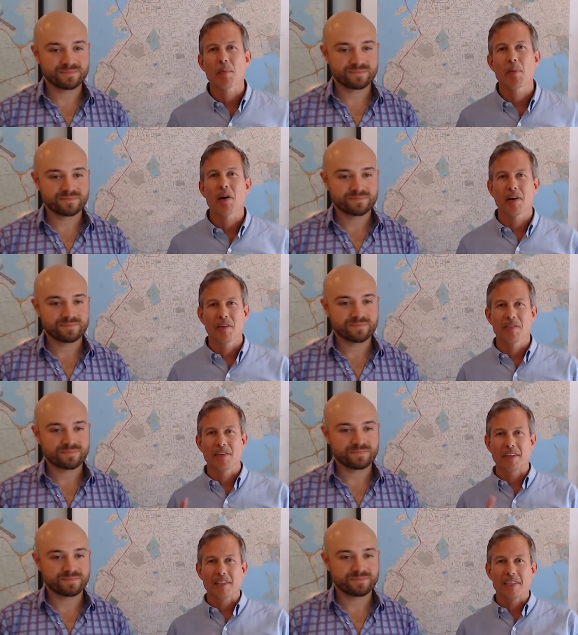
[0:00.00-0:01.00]
Speaker 1: are part of
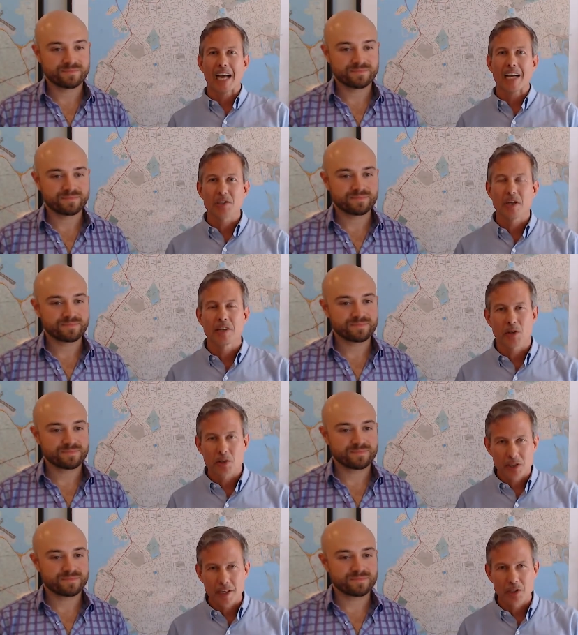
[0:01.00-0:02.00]
the National
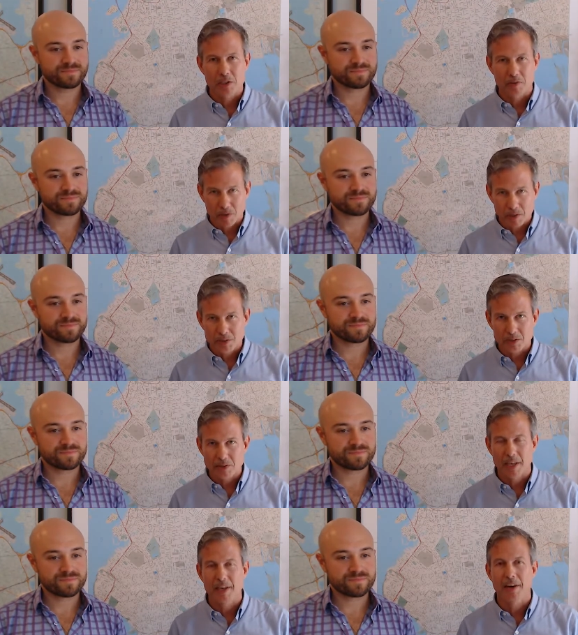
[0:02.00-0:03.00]
Association of
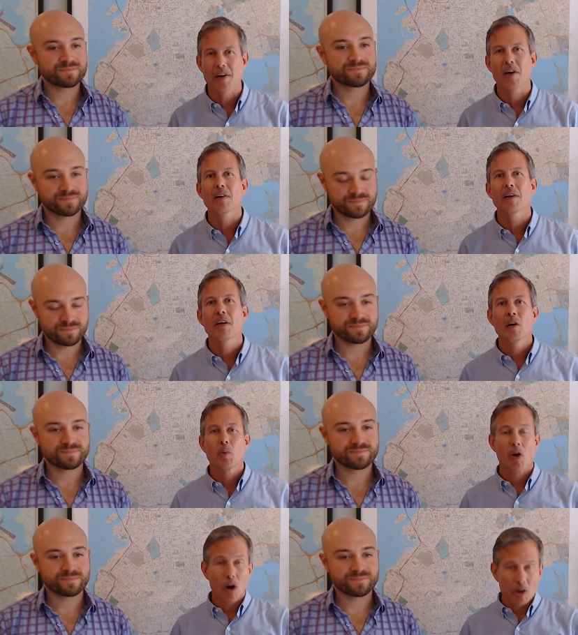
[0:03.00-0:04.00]
Realtors, N A R.
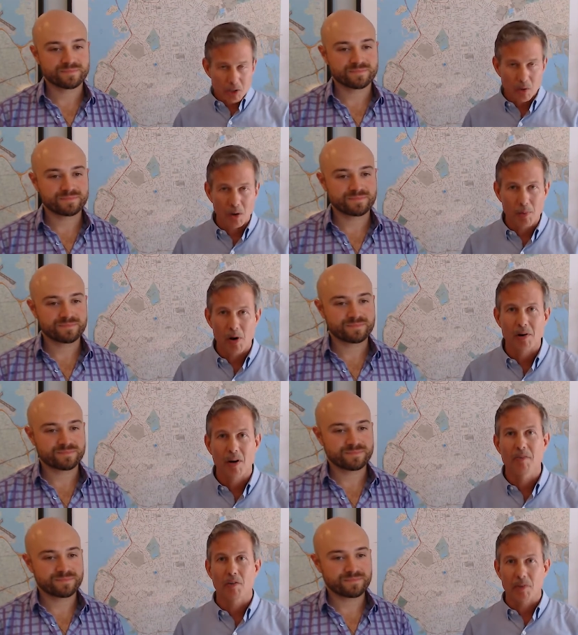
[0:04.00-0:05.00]
We're also a part
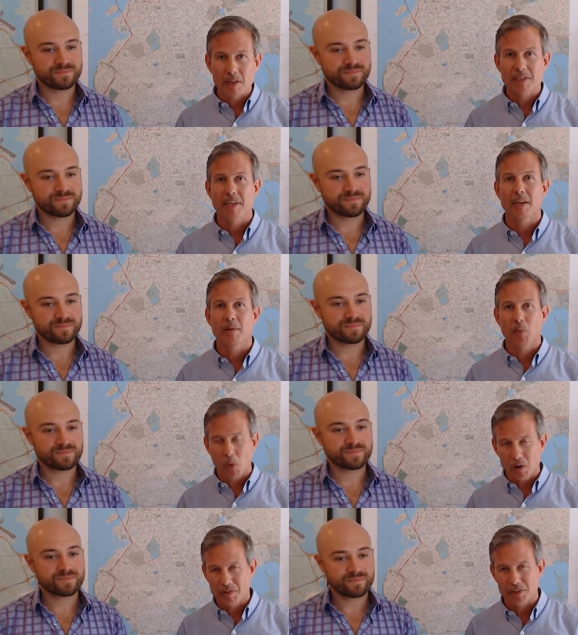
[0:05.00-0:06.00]
of the Real Estate
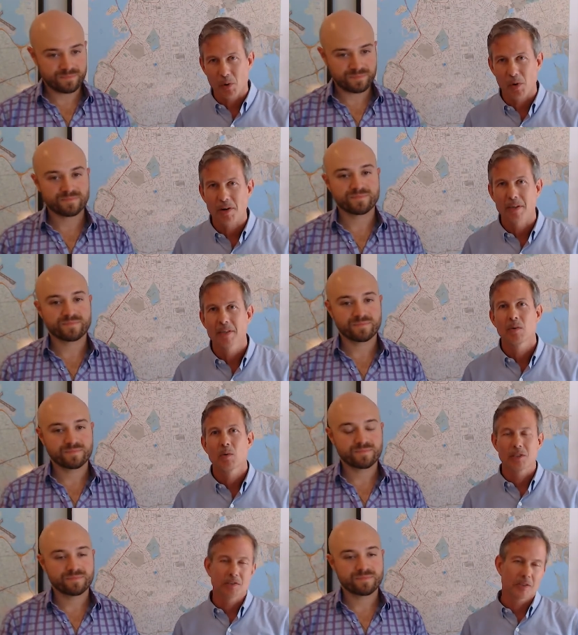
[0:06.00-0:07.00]
Board of New York,
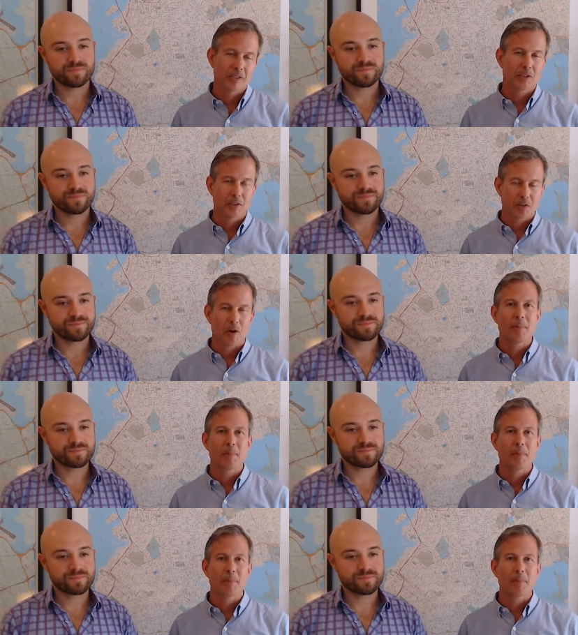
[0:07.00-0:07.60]
which is considered